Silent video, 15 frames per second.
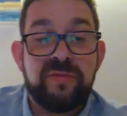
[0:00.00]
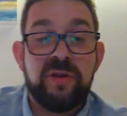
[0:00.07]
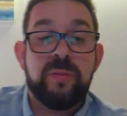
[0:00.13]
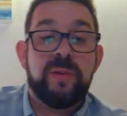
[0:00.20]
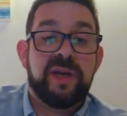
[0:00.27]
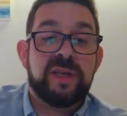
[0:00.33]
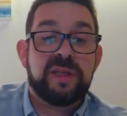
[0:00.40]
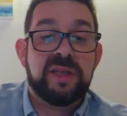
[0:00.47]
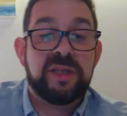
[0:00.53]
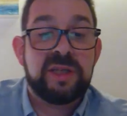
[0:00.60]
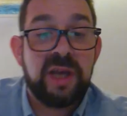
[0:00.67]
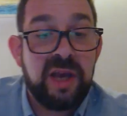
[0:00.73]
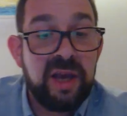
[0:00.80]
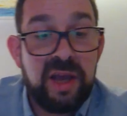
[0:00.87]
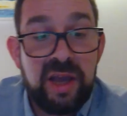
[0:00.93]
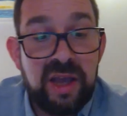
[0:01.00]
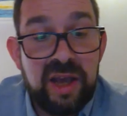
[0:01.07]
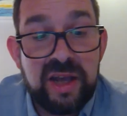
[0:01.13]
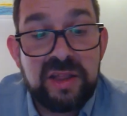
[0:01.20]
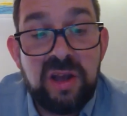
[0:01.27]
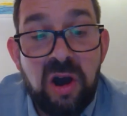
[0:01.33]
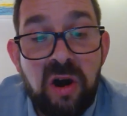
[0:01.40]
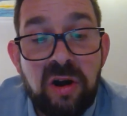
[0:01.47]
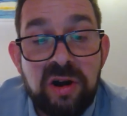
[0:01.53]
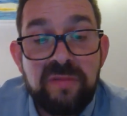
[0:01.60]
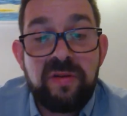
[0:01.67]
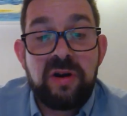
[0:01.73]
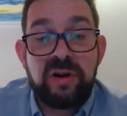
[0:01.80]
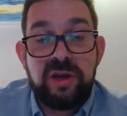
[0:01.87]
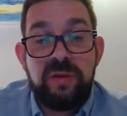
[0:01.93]
few weeks is at the heart
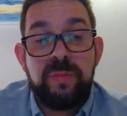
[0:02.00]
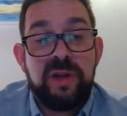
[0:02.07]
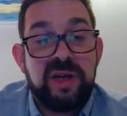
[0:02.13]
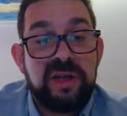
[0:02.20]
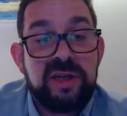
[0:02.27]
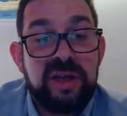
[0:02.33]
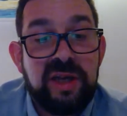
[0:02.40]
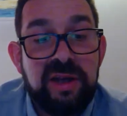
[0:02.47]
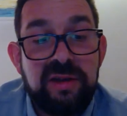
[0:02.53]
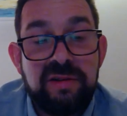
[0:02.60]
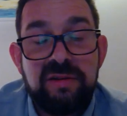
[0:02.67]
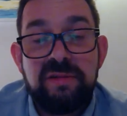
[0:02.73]
of our community